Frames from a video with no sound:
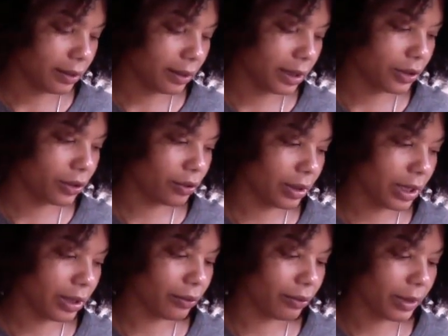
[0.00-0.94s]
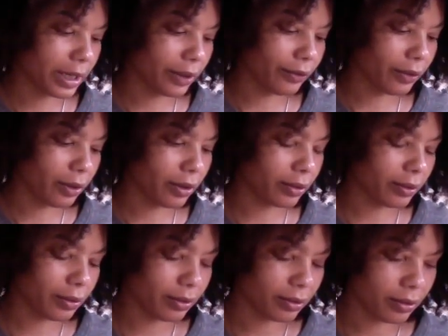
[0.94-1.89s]
Get you kind of ready for
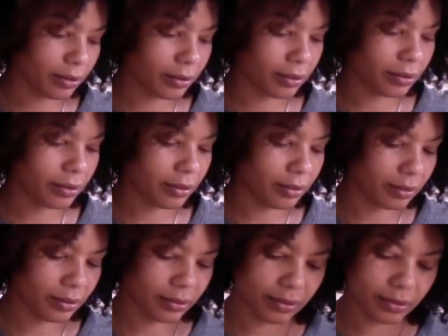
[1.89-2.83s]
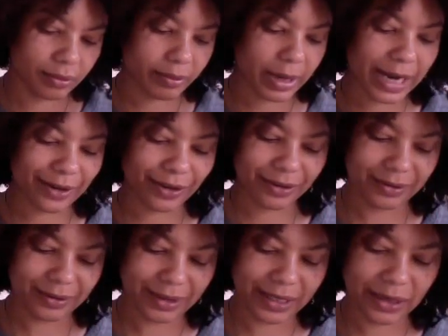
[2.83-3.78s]

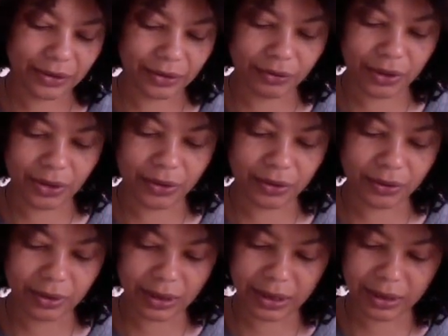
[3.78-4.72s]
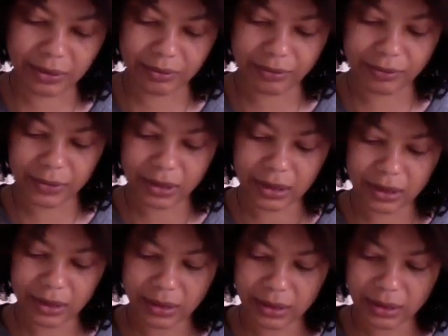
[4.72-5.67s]
battle down the road.
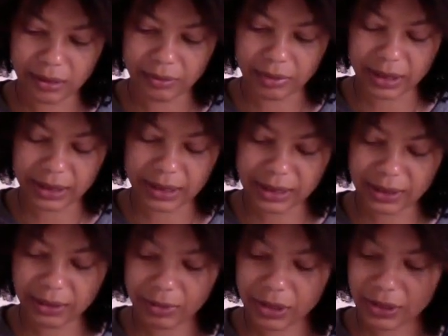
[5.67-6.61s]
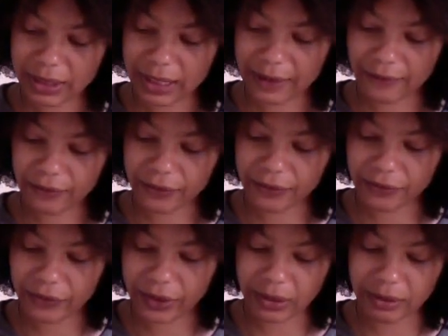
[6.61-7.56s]
But it's not so much that I
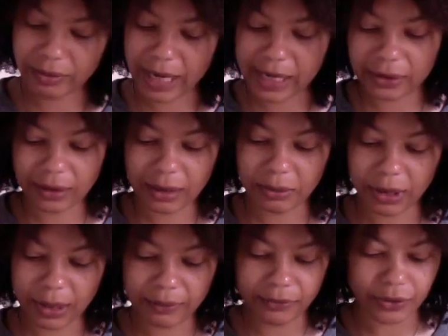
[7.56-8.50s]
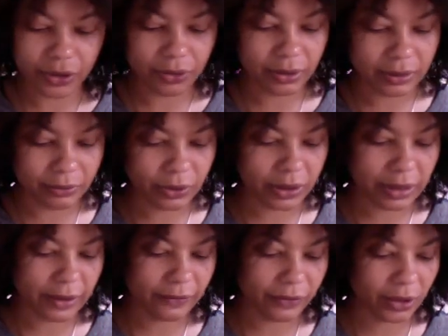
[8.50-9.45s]
feel a battle coming up for you, it's more
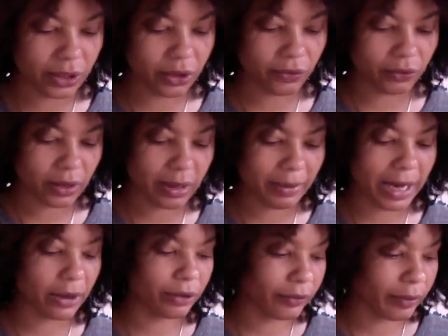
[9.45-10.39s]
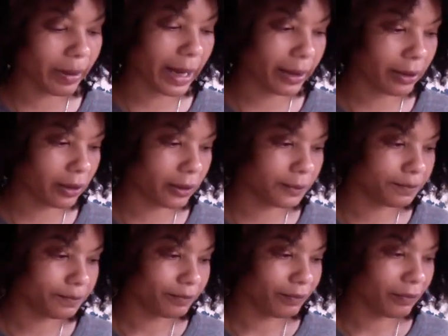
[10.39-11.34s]
that I feel like you've come out of a battle
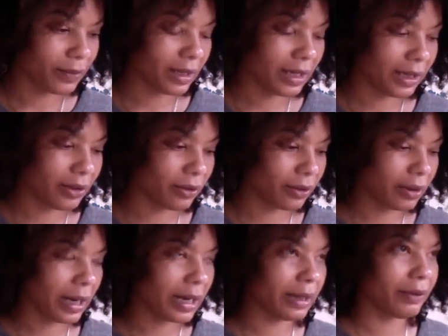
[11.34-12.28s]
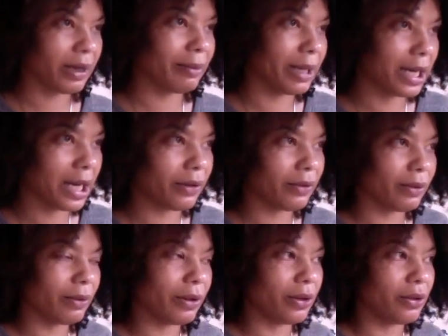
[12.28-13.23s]
and you're kind of coming out of
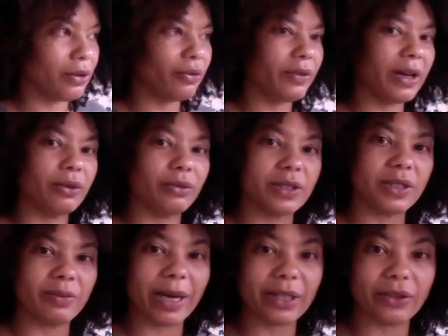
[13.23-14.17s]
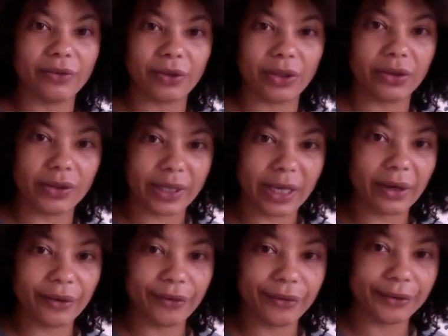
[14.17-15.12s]
it with a newfound respect for
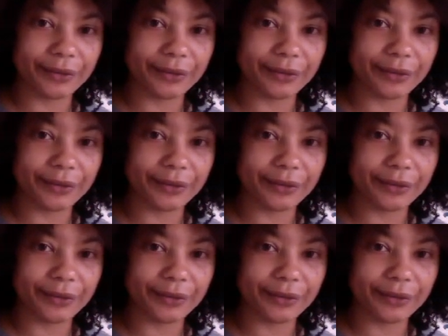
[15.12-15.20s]
yourself.